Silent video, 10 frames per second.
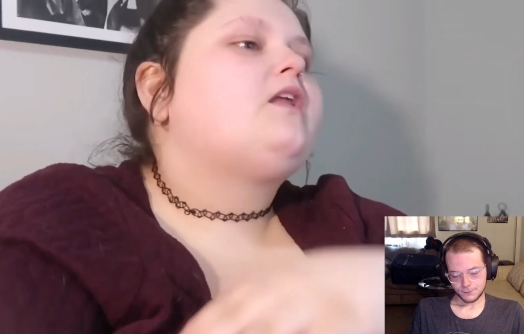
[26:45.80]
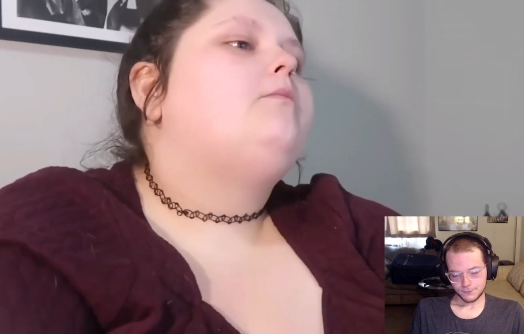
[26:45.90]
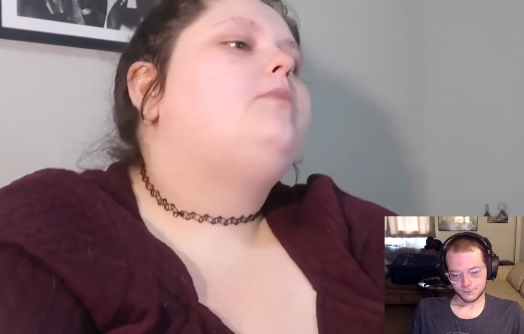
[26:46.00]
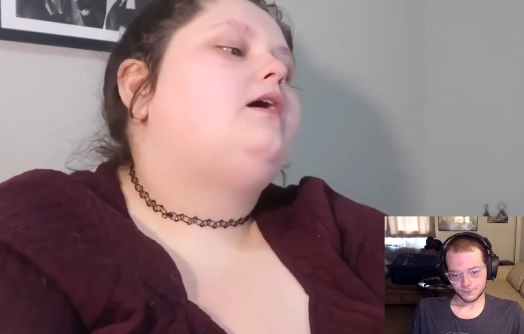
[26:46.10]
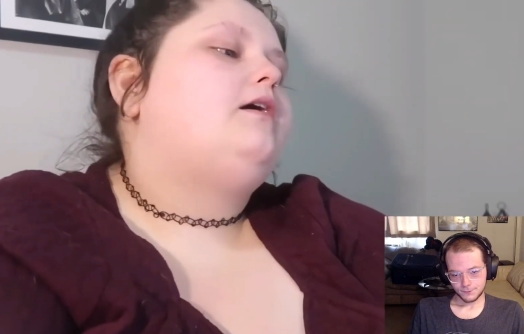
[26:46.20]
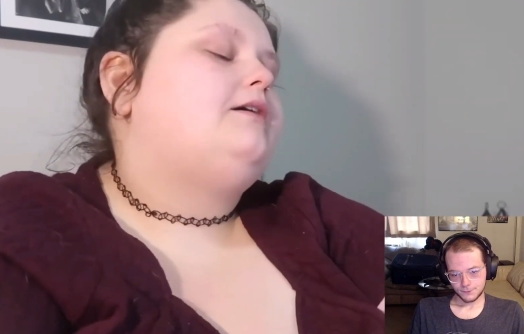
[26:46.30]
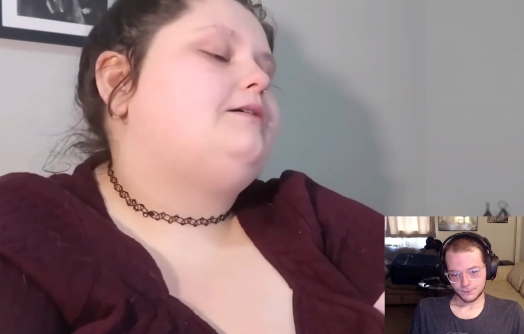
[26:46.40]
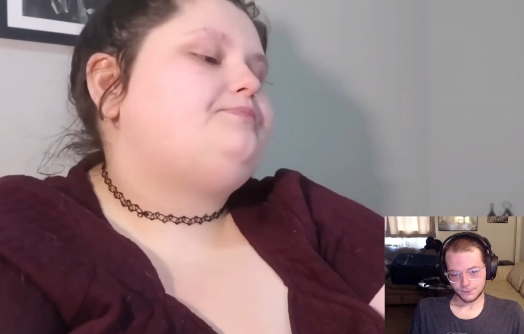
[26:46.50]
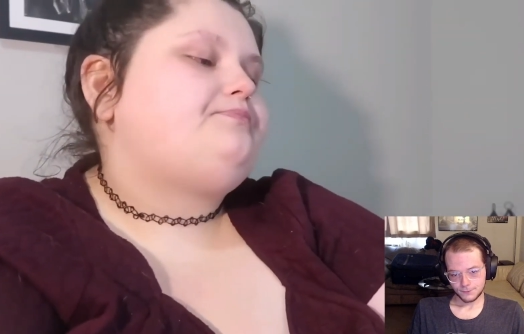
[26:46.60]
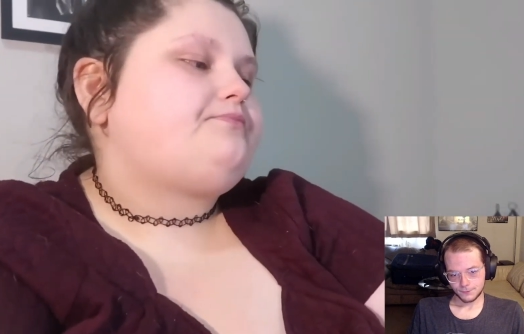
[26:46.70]
Speaker 1: But
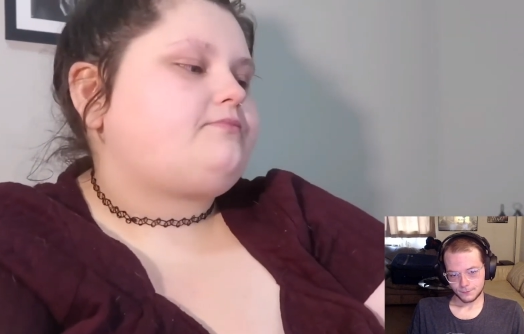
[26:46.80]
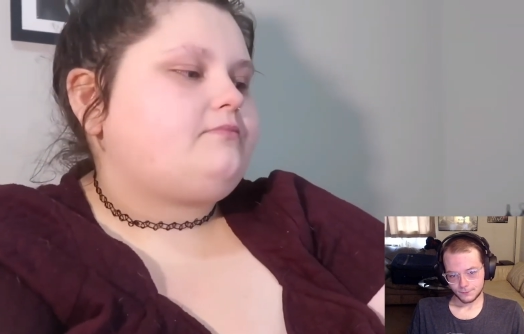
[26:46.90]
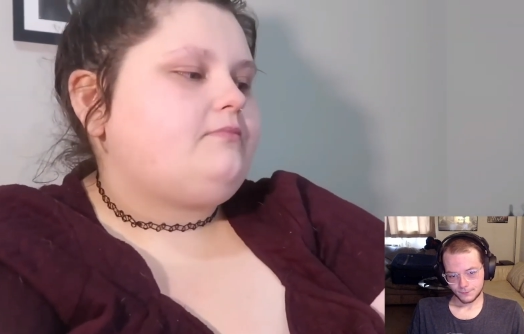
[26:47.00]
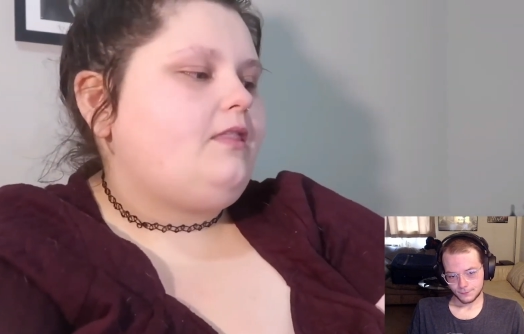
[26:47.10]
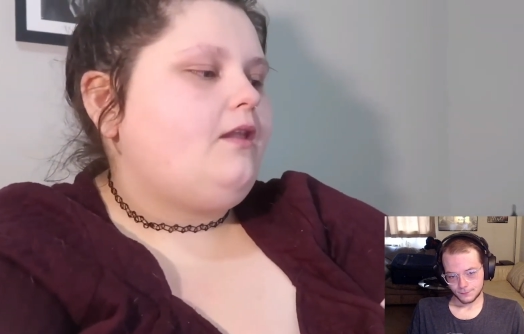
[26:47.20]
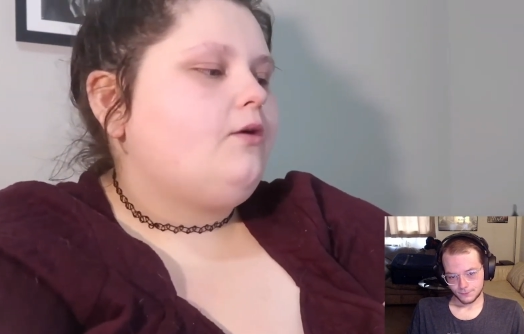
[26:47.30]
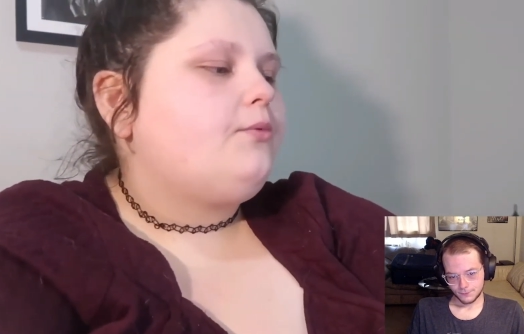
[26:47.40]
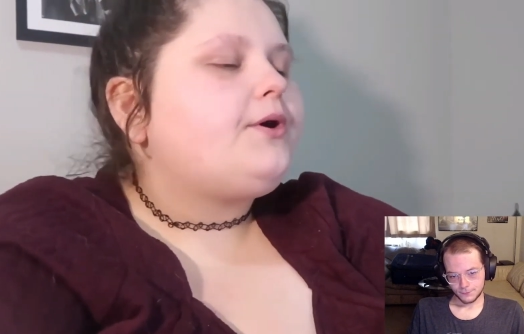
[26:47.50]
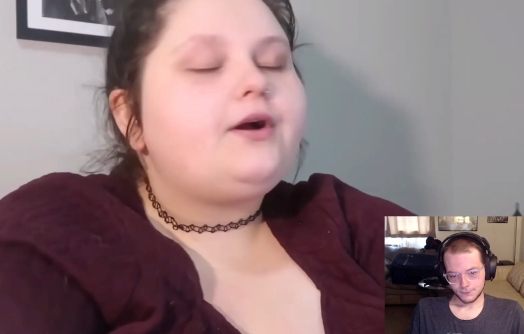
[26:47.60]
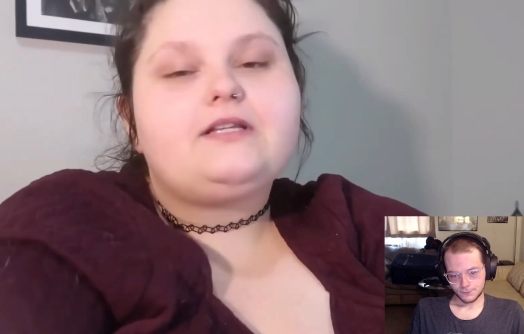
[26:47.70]
um,
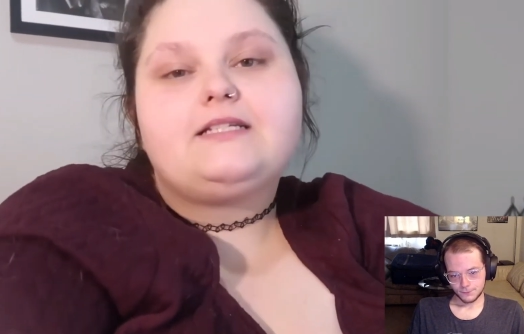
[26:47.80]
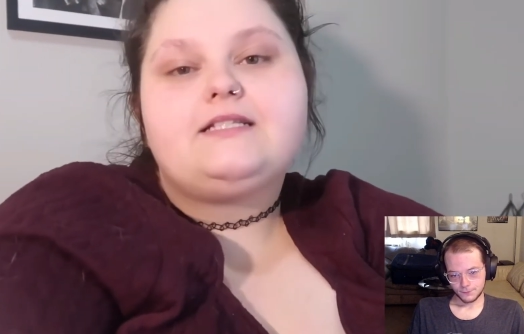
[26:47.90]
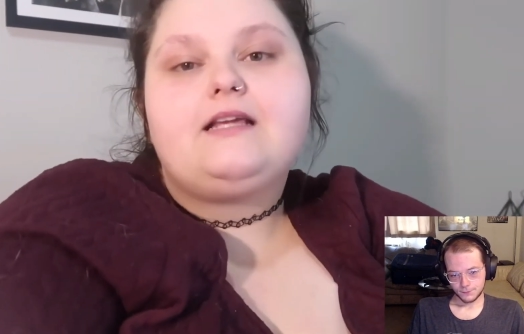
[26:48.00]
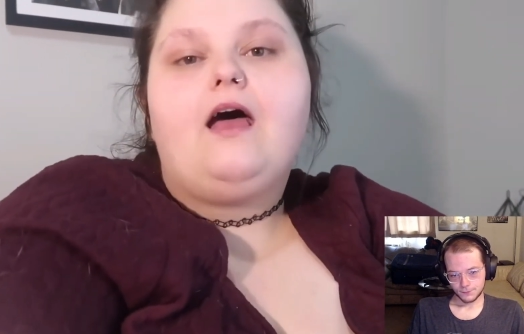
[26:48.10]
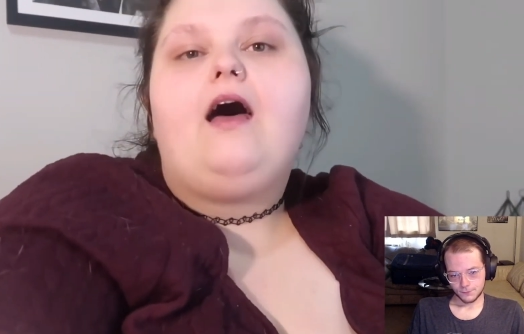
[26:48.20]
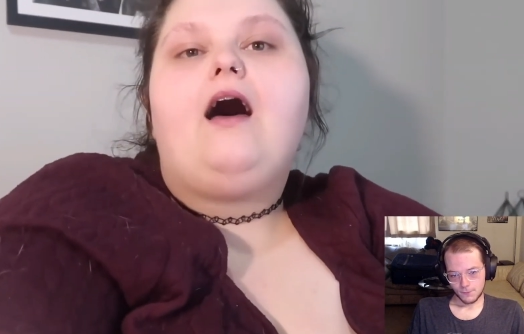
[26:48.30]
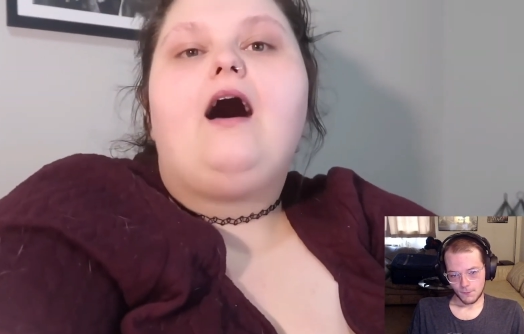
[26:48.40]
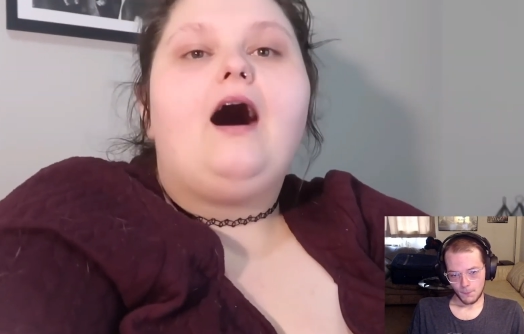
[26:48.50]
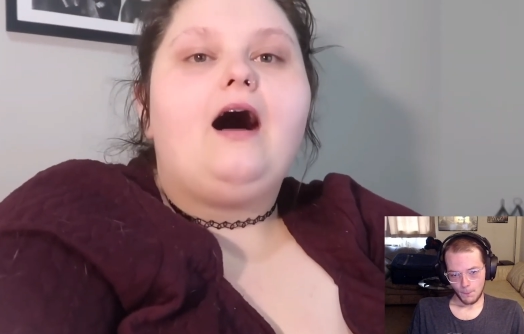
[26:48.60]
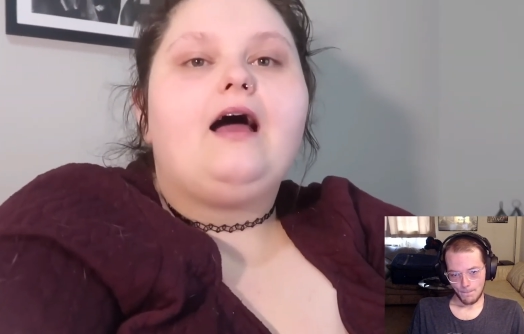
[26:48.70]
regardless,
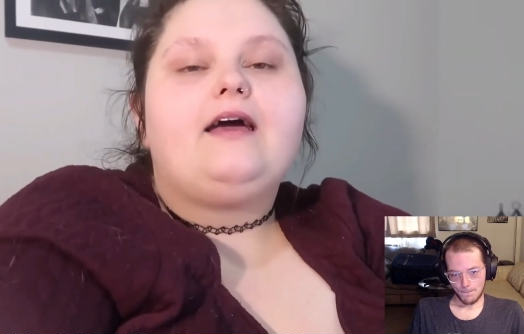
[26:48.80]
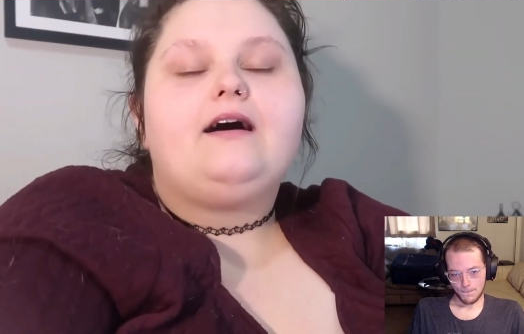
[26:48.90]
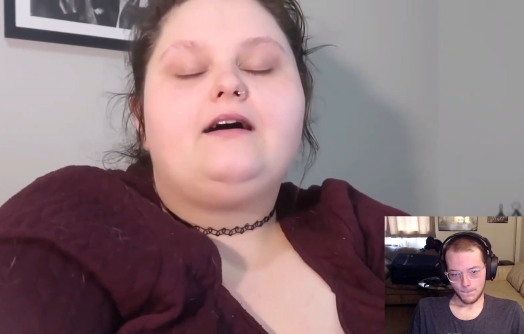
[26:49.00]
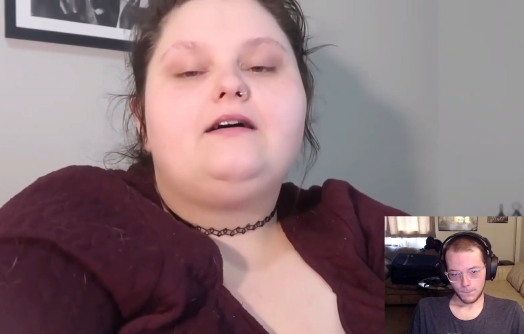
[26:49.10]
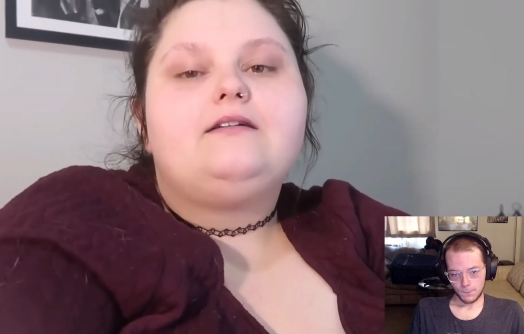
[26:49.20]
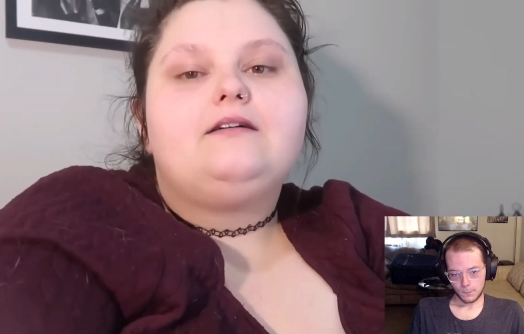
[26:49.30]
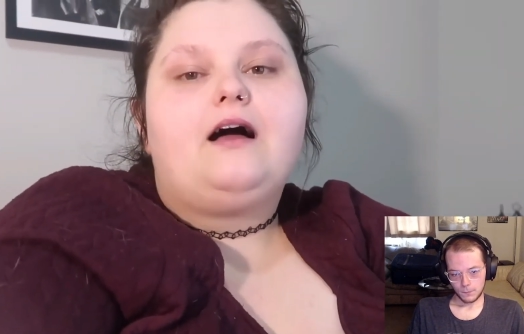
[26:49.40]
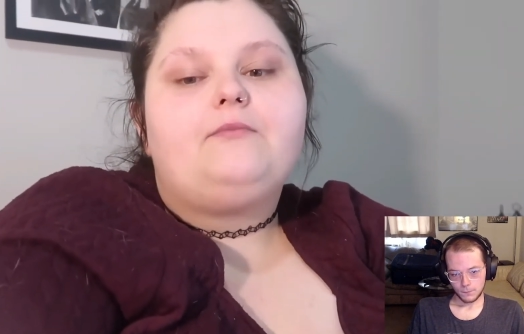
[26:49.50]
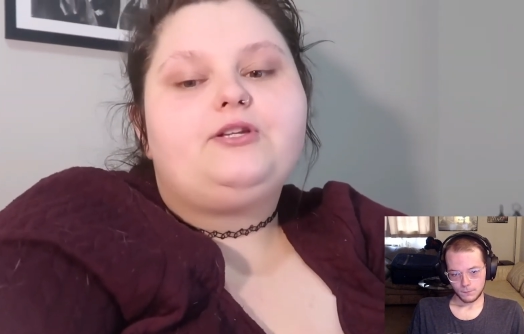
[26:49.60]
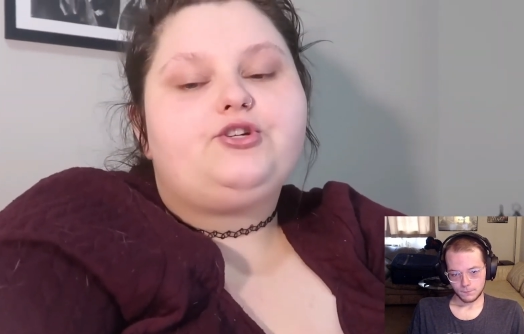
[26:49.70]
I, uh,
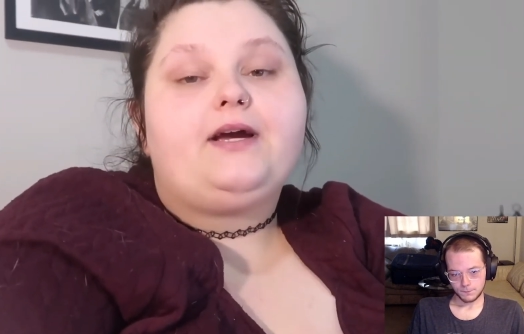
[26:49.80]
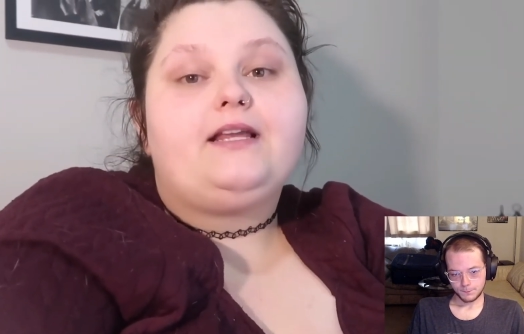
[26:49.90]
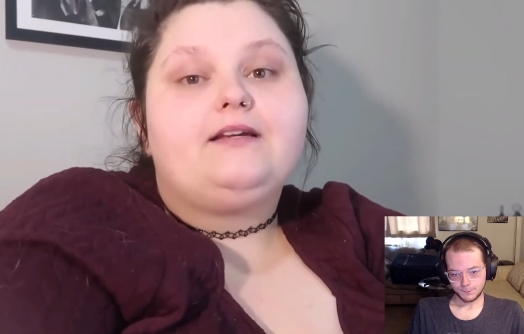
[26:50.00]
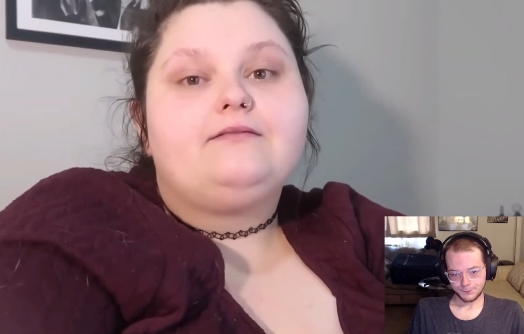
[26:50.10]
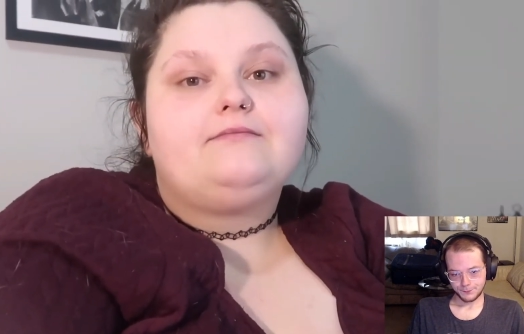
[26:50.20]
I'm enjoying it.